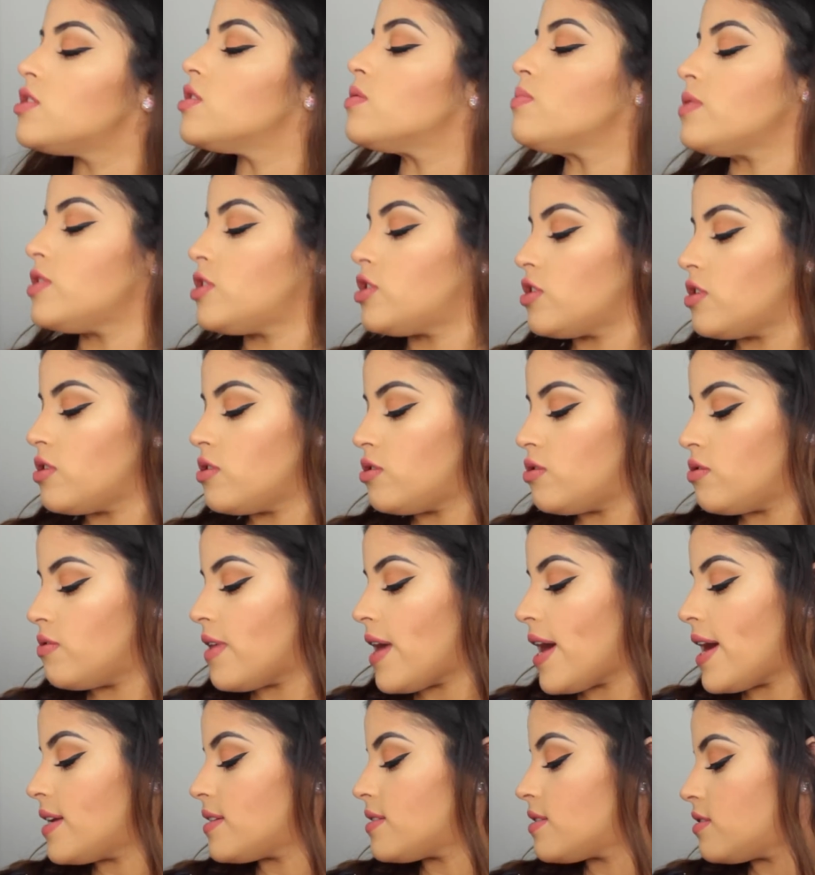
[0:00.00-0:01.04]
so be sure you do
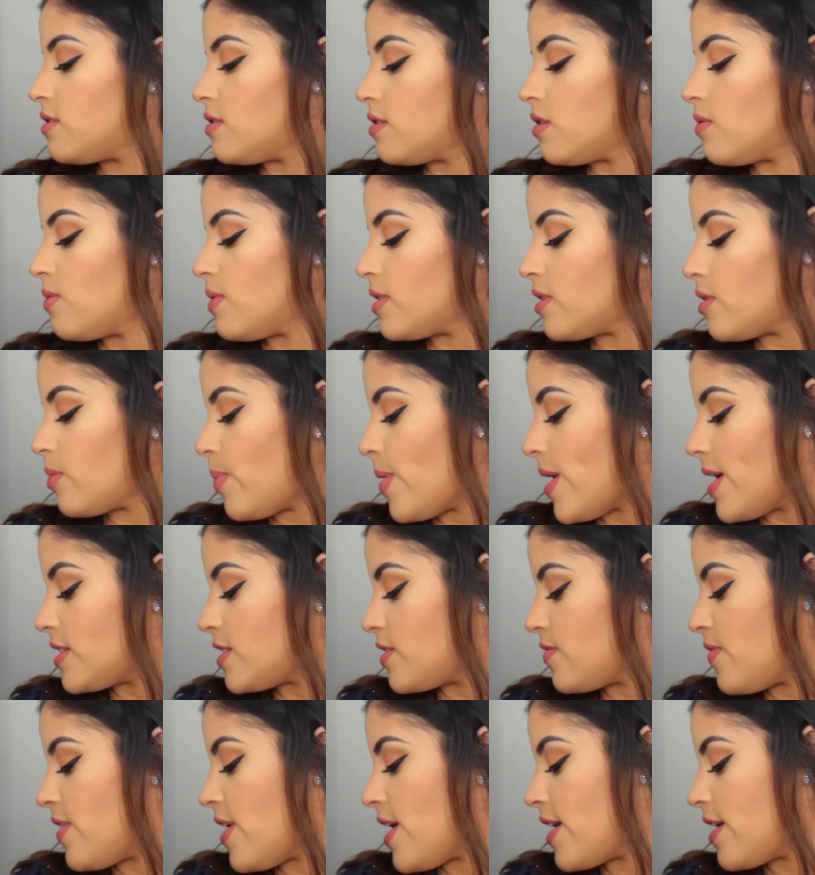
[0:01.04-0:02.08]
that. You don't want the
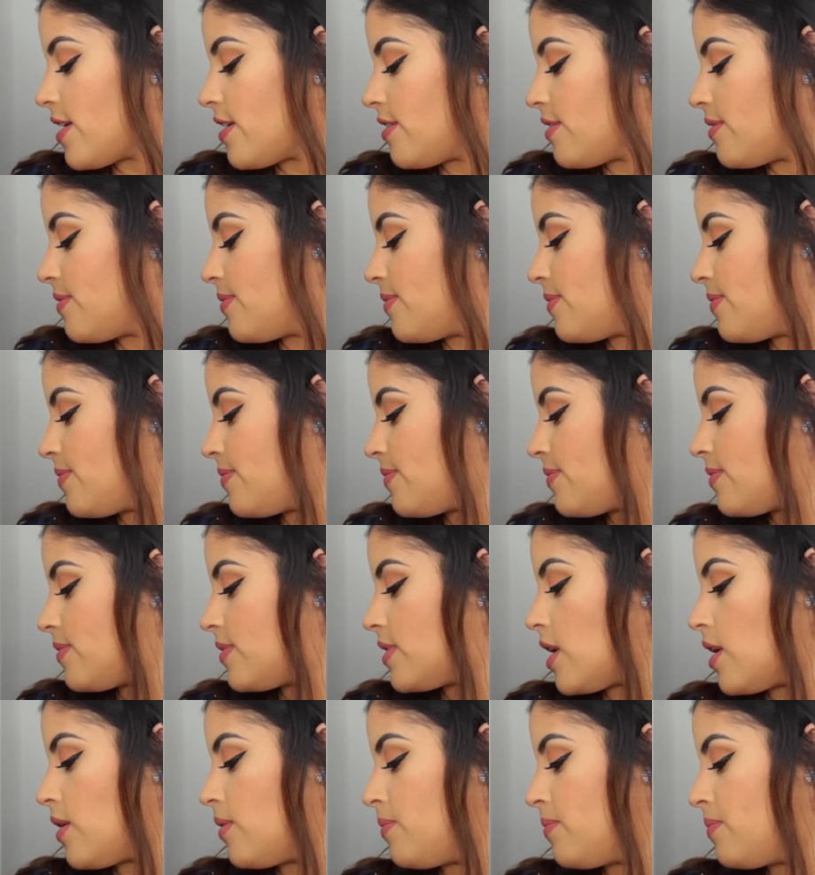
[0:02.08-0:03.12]
pacifier?
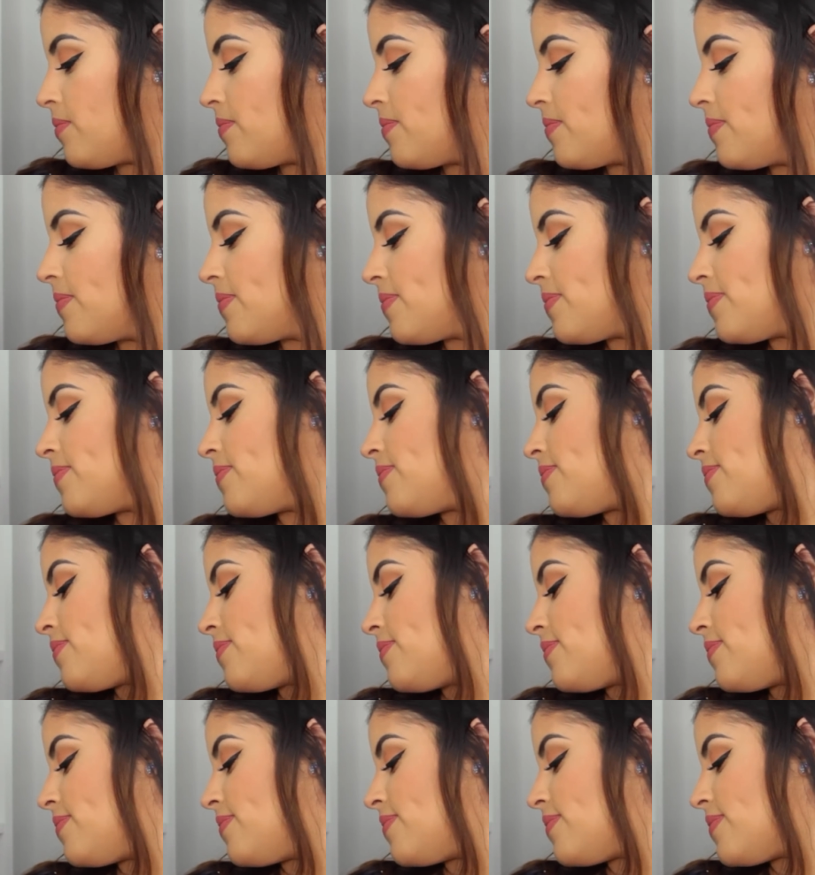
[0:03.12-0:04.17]
No?
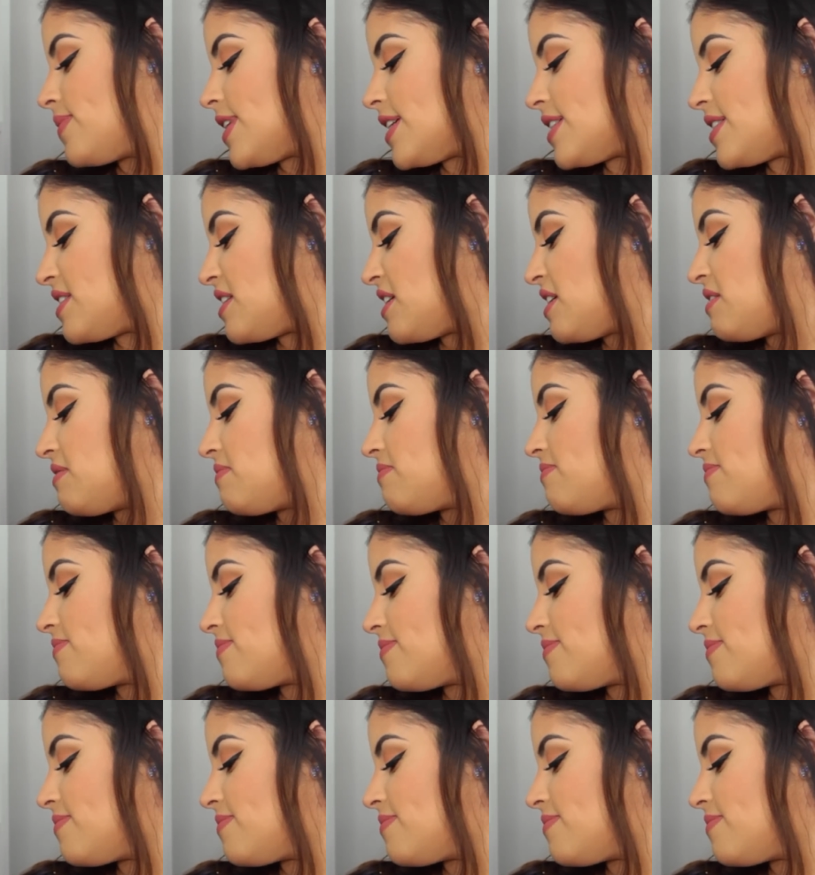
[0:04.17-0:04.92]
That's it?